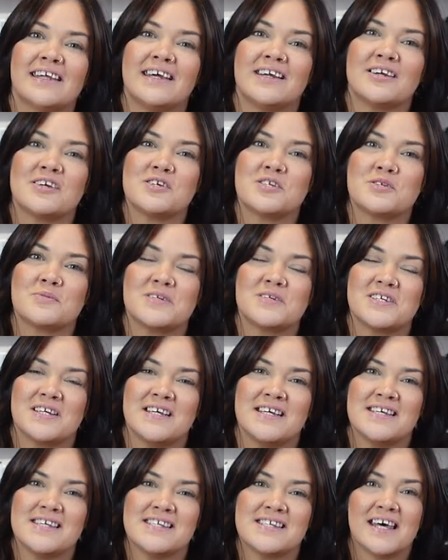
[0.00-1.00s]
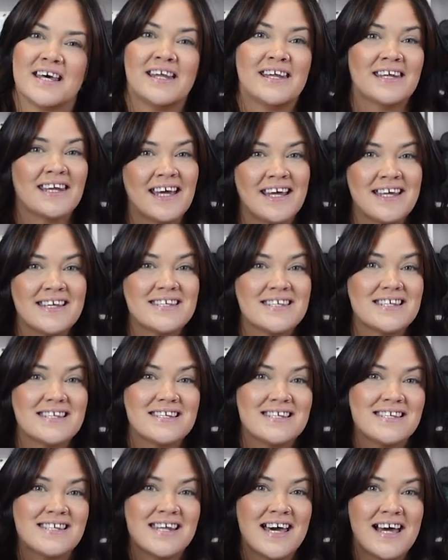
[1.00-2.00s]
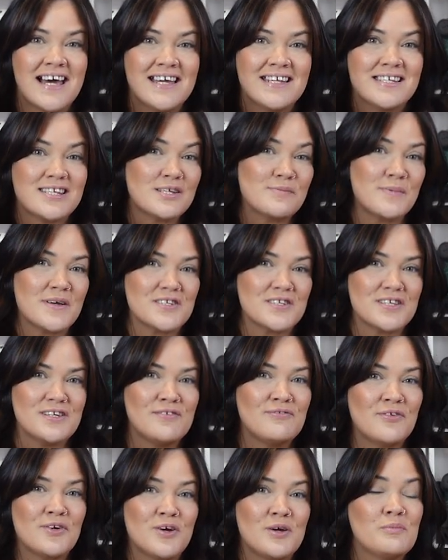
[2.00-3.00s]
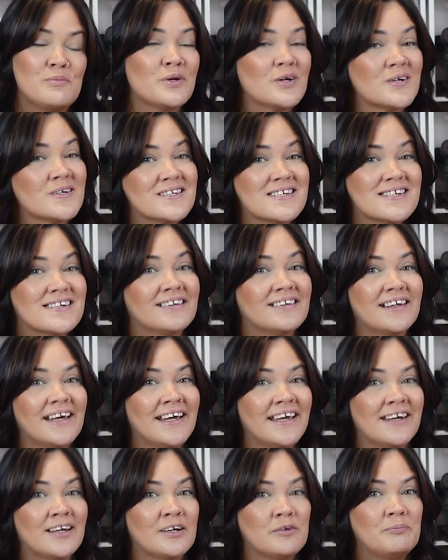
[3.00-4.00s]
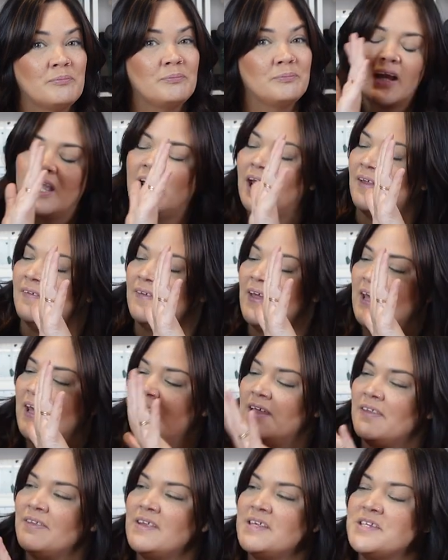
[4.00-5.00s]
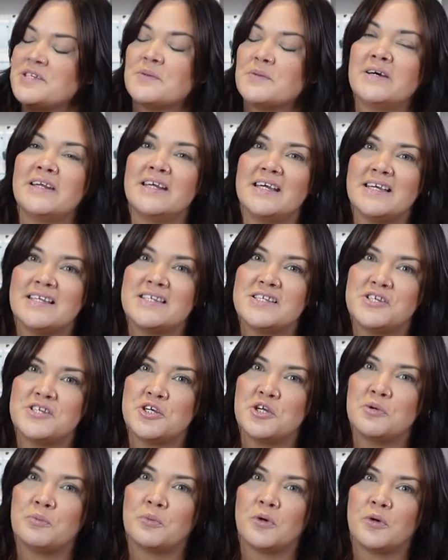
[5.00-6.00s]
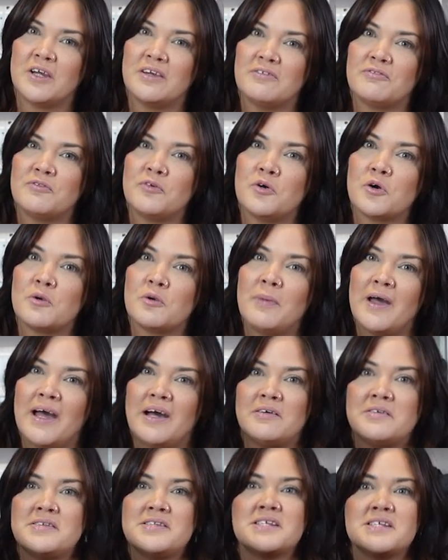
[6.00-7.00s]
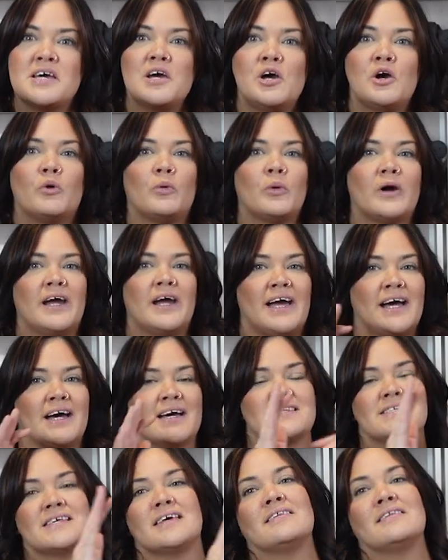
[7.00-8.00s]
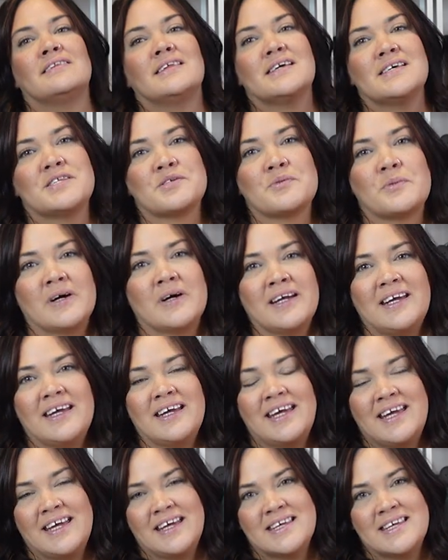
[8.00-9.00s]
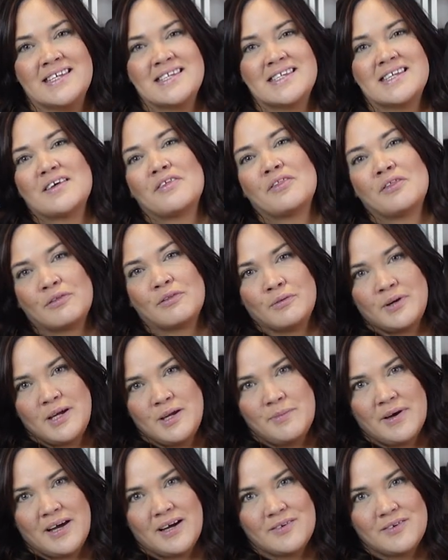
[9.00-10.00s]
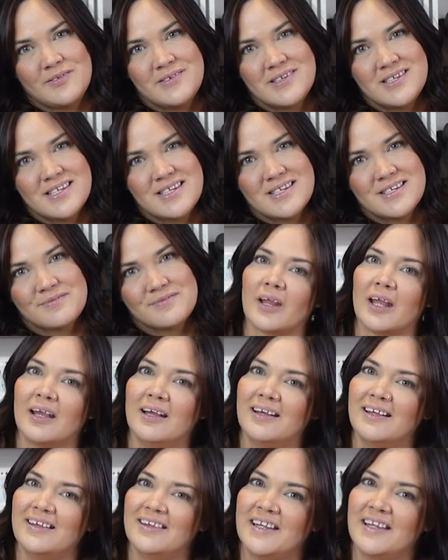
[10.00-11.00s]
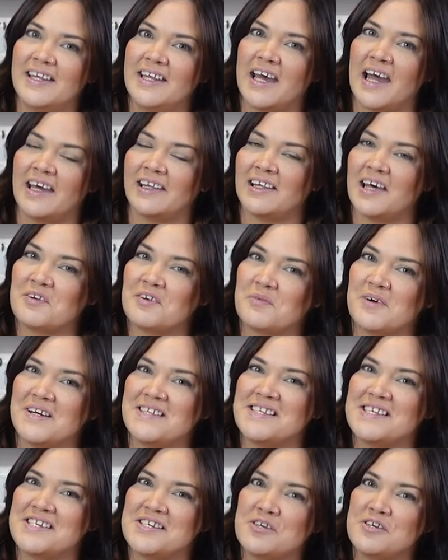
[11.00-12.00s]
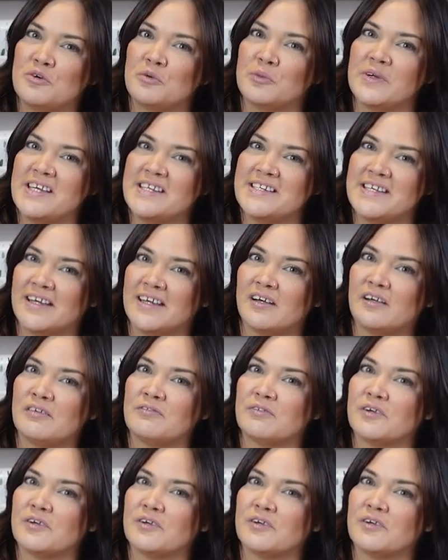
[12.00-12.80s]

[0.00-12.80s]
liters, which is a nice size, especially for a personal item. And then this one is 2.4 pounds, whereas this one is three pounds. The nylon ones do retail